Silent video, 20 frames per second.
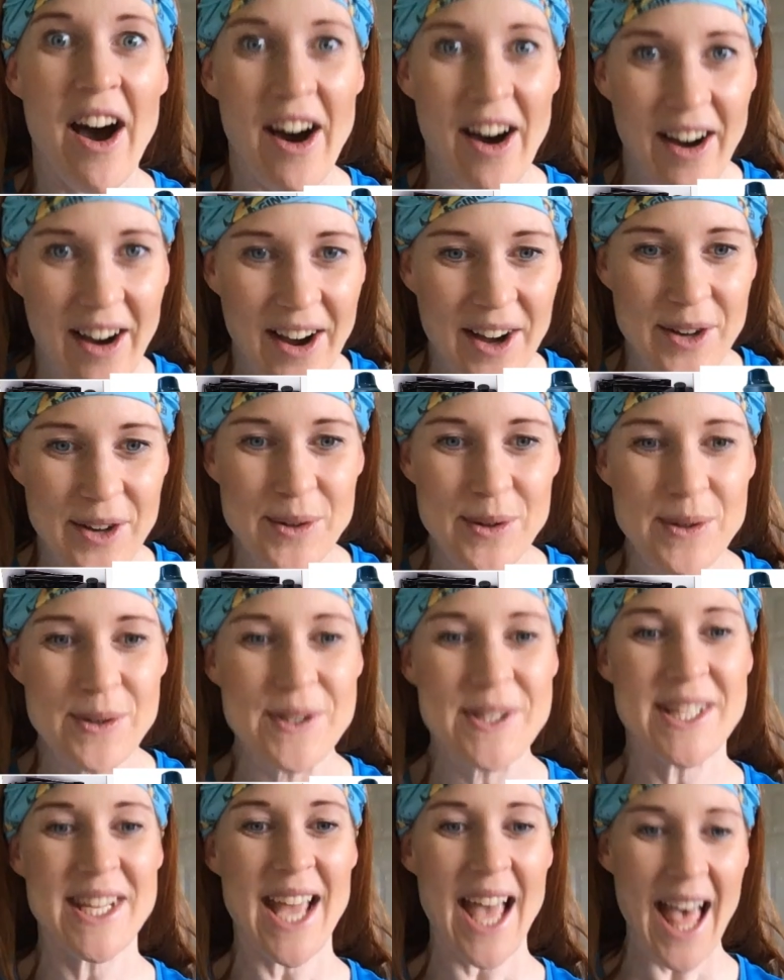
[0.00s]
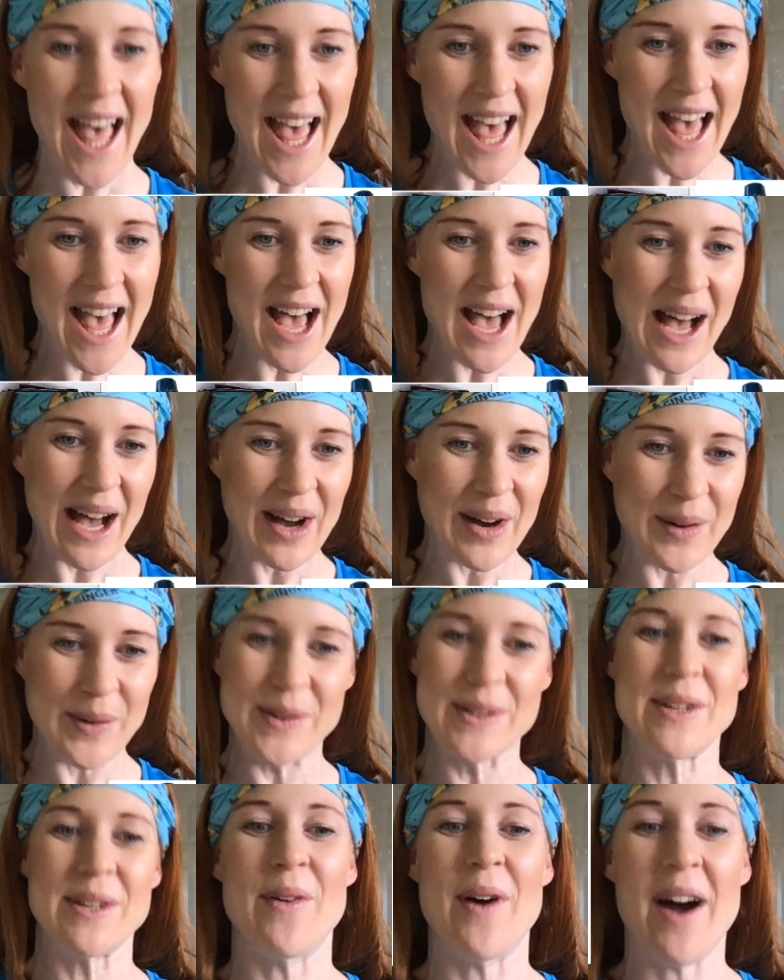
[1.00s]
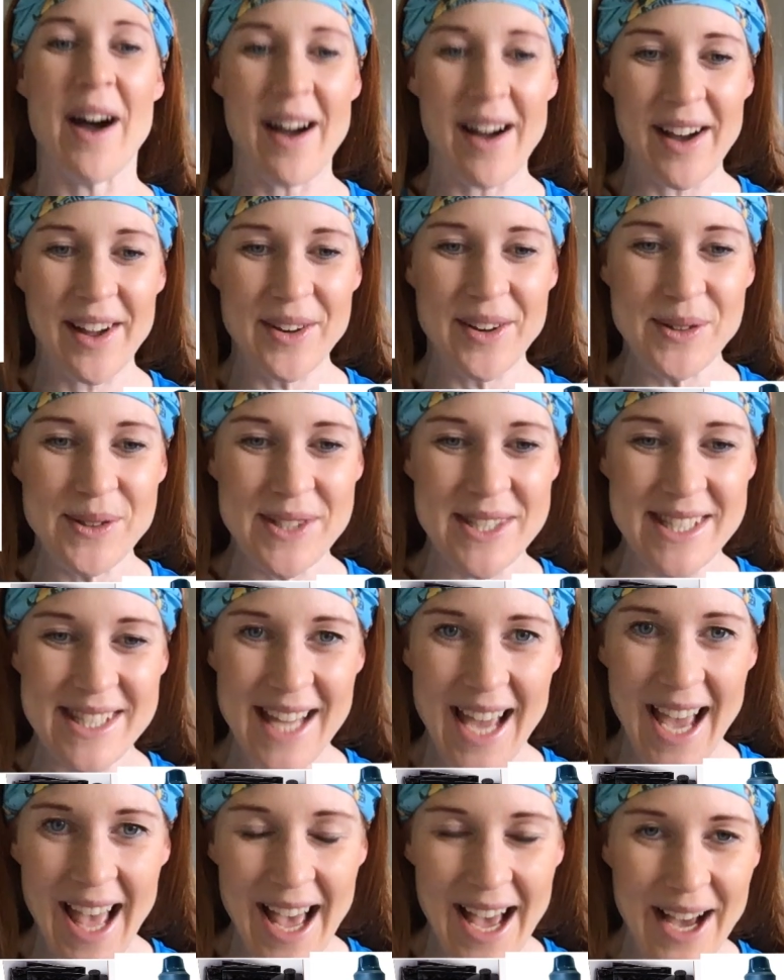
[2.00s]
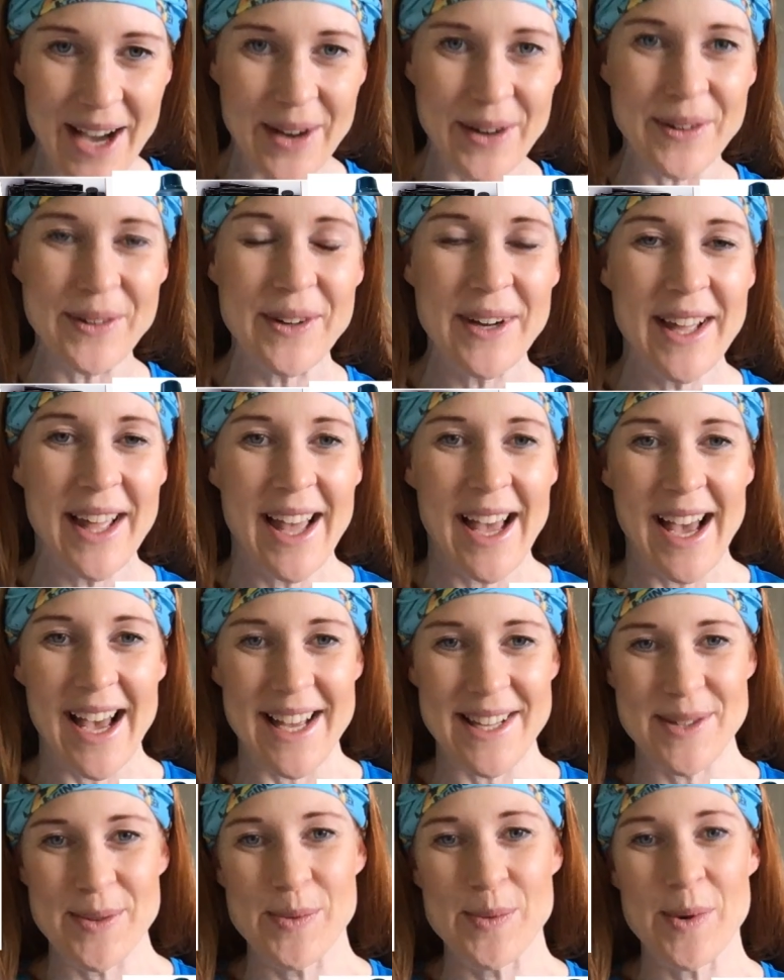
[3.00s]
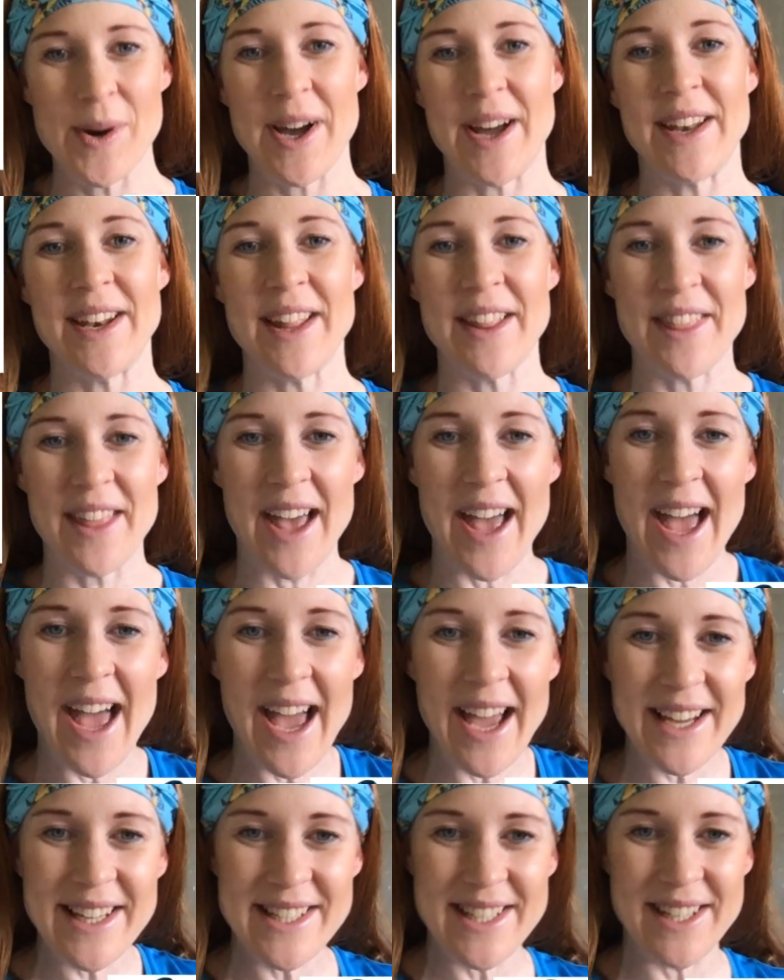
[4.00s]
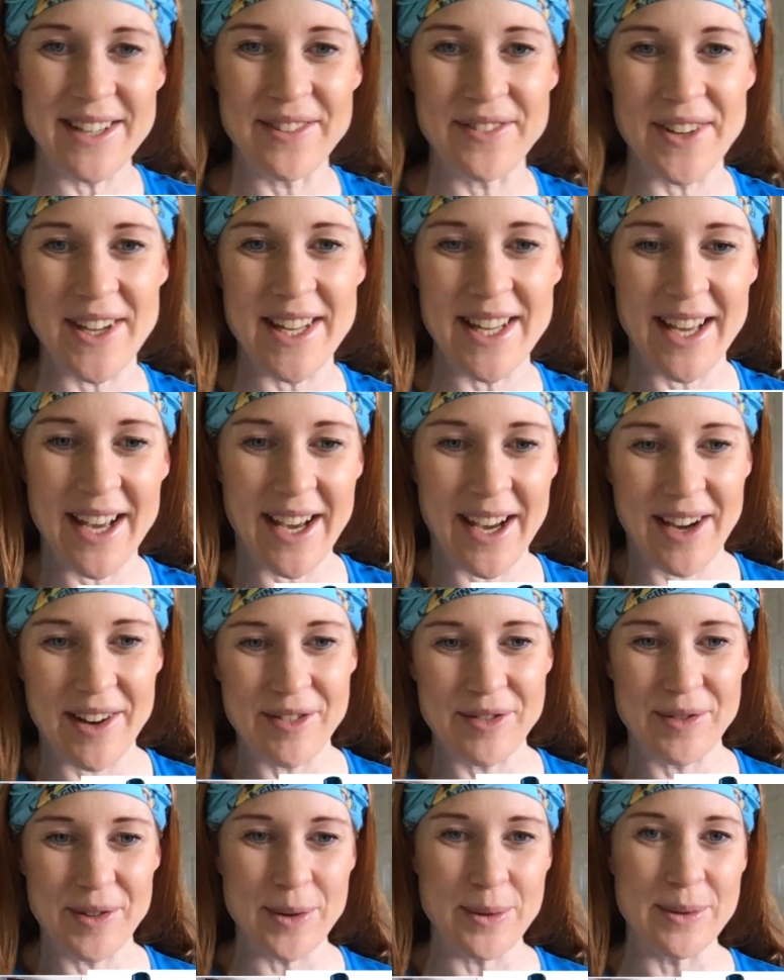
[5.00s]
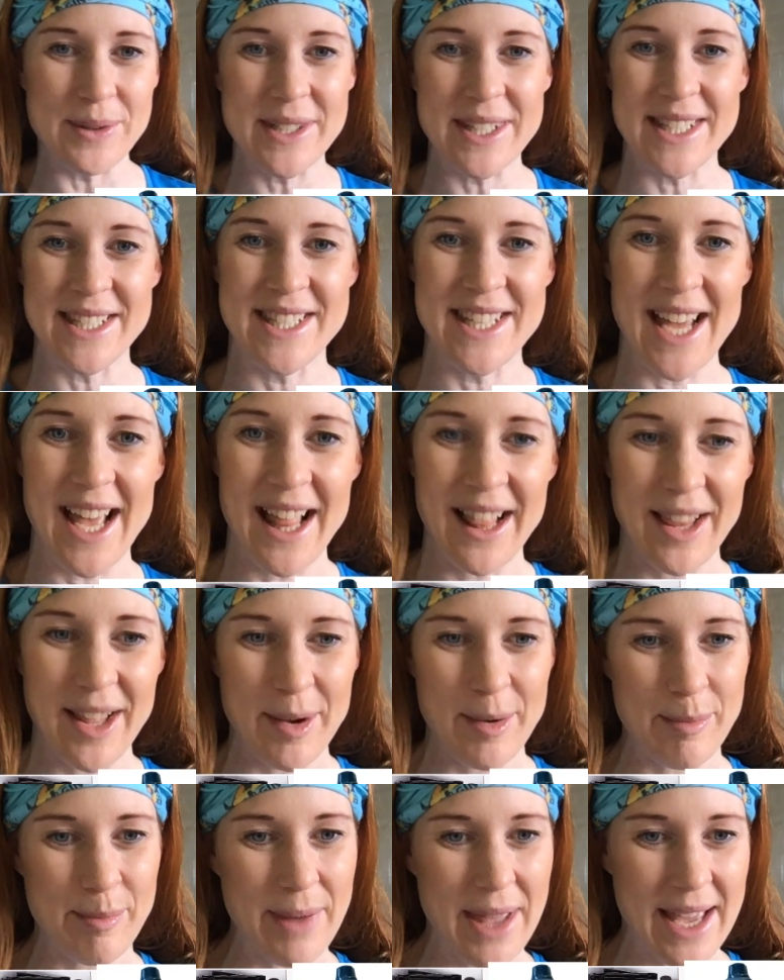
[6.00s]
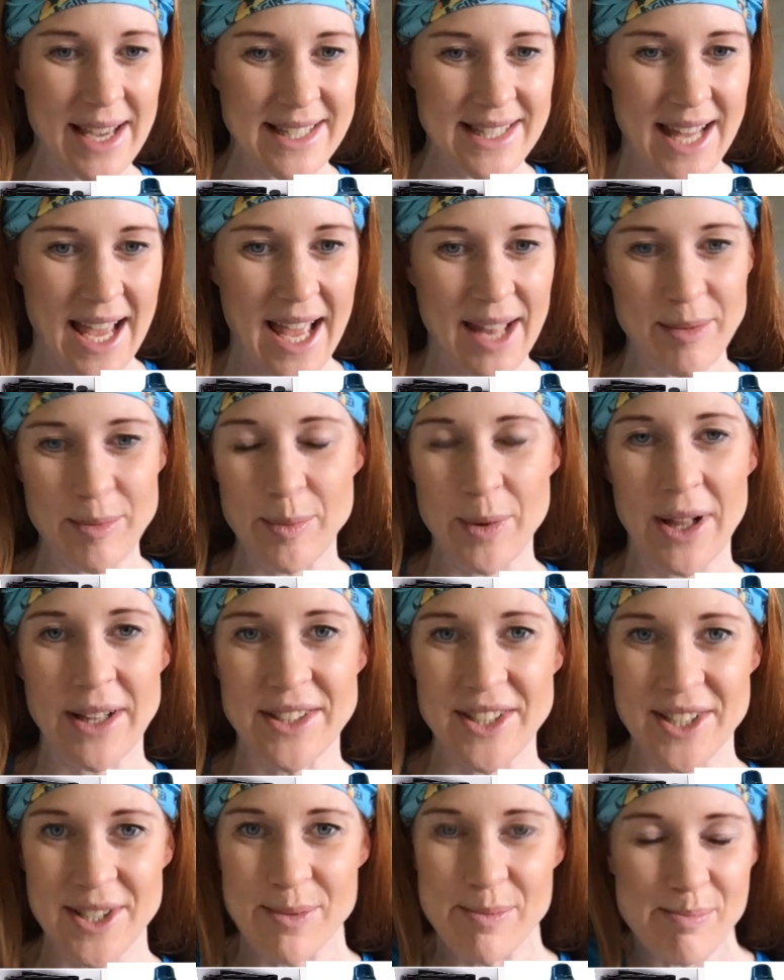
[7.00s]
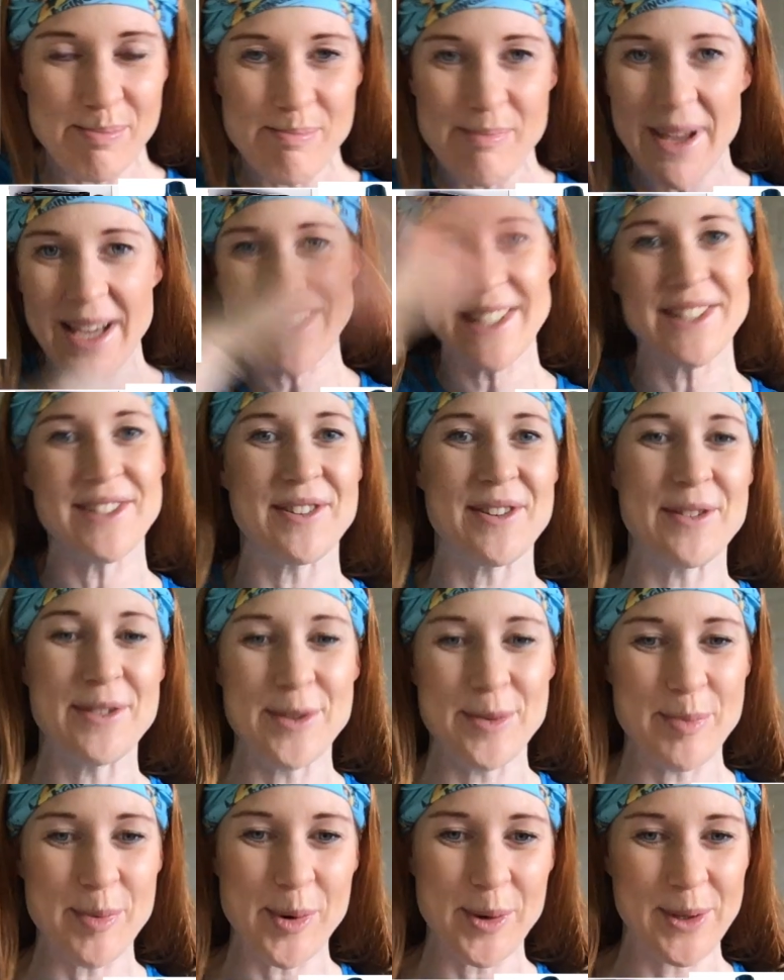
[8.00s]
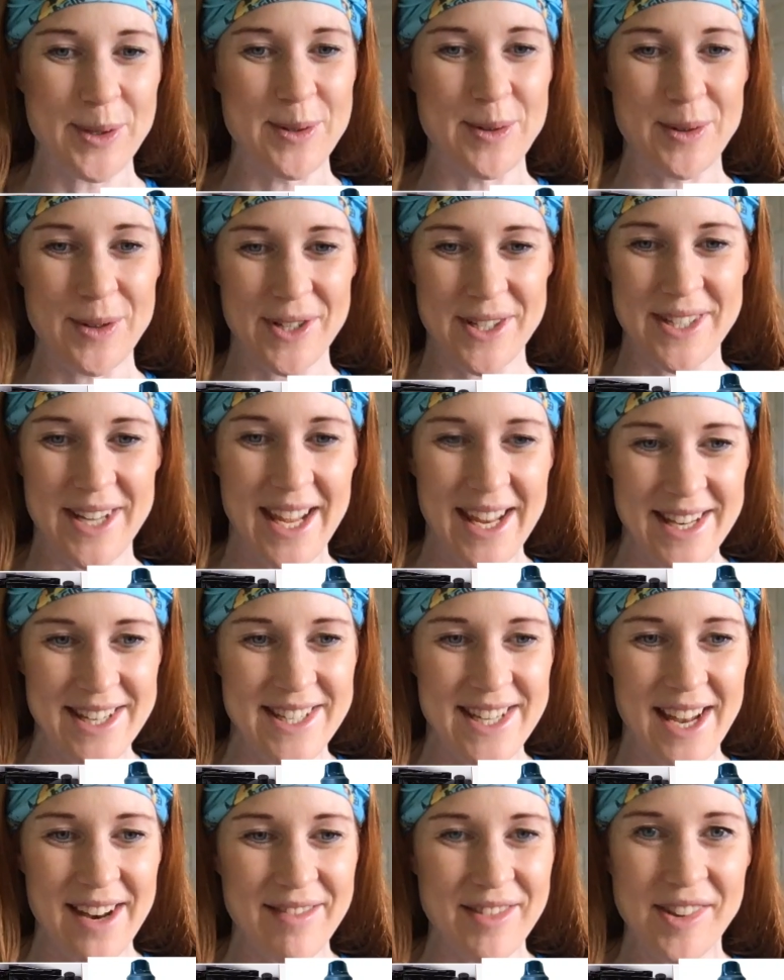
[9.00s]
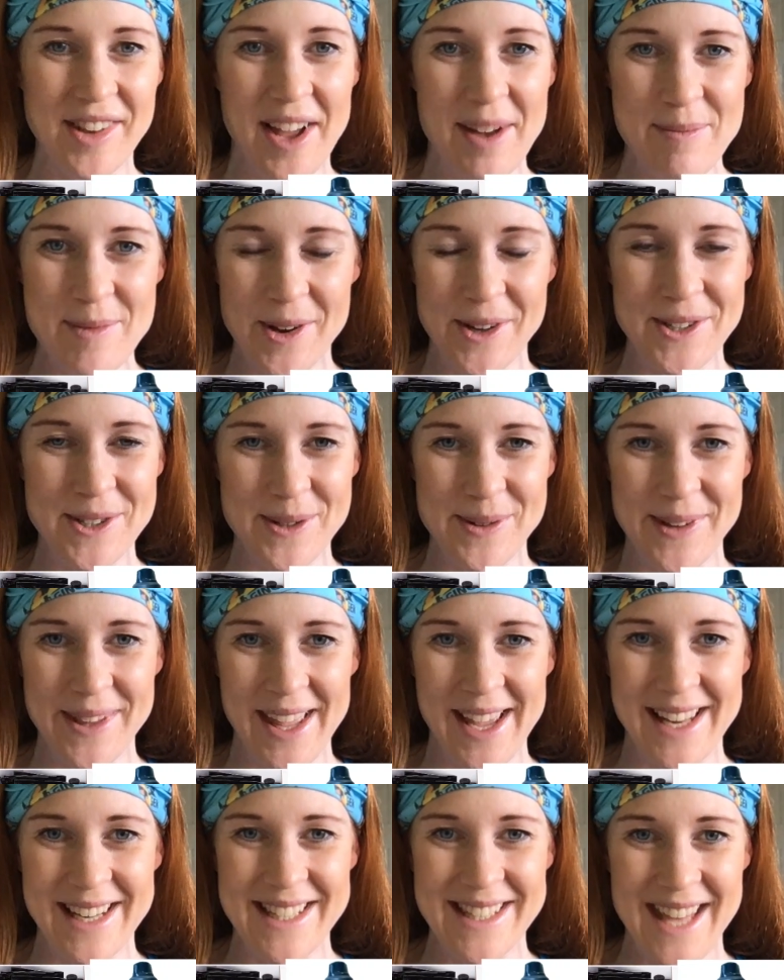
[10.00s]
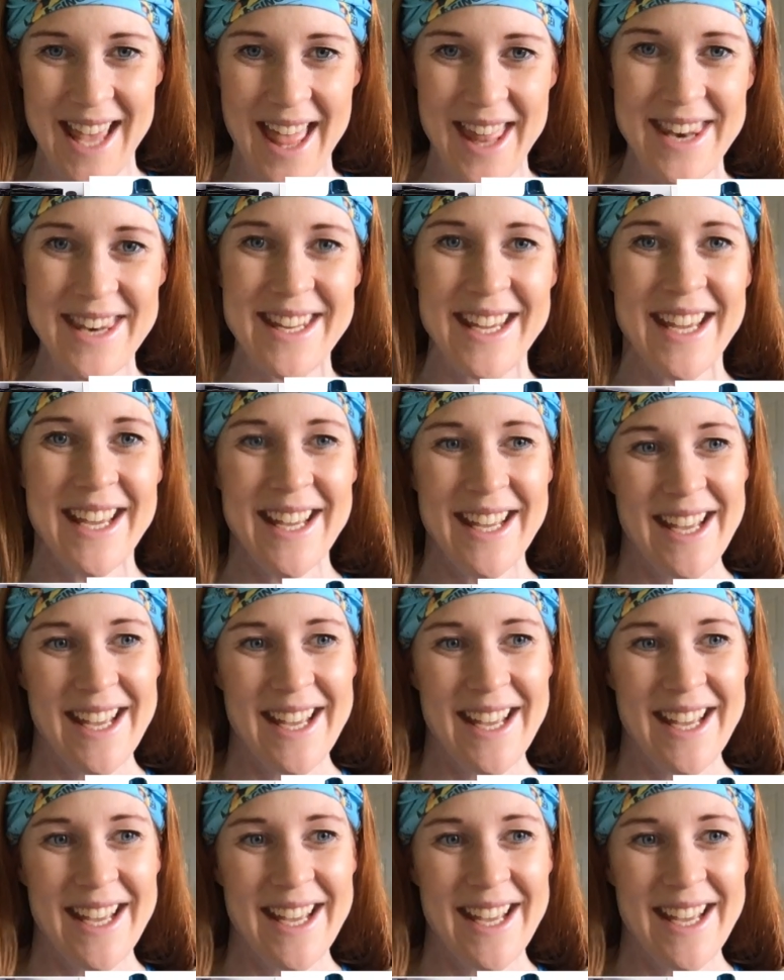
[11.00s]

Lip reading: Arnold Yao. So Arnold Yao has won the Active Root gel mix and, well, just mixture of sports nutrition in general. I'm not sure what they're going to send.